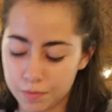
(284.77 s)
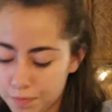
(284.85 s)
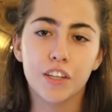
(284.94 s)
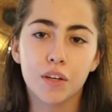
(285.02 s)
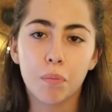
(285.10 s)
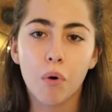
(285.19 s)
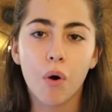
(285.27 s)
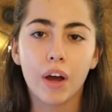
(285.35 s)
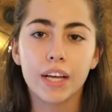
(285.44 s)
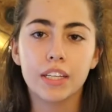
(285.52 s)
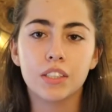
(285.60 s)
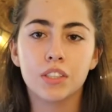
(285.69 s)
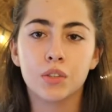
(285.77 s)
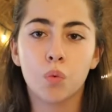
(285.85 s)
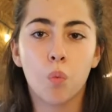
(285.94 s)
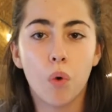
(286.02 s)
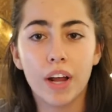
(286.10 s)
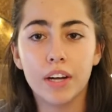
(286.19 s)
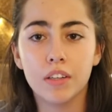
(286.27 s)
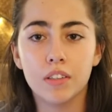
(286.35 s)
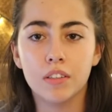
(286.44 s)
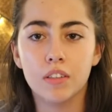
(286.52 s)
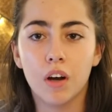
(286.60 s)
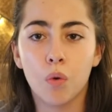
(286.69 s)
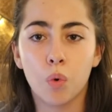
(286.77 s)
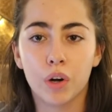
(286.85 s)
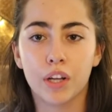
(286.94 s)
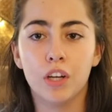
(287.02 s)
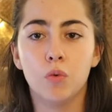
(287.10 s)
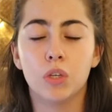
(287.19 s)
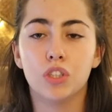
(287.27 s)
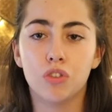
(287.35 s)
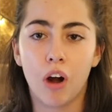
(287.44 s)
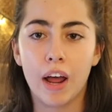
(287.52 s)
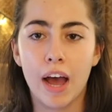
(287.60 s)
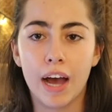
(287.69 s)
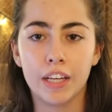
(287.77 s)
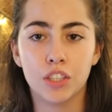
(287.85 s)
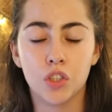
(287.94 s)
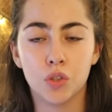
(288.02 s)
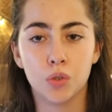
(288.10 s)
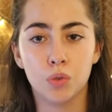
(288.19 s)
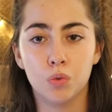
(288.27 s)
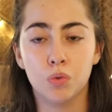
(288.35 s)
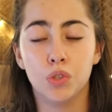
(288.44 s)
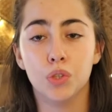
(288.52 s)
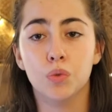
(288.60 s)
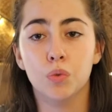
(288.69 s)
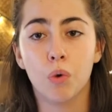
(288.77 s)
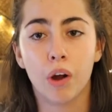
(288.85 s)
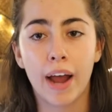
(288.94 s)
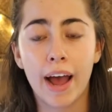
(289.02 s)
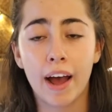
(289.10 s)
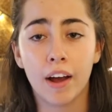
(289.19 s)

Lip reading: Another point, when working with dry ice, you do want to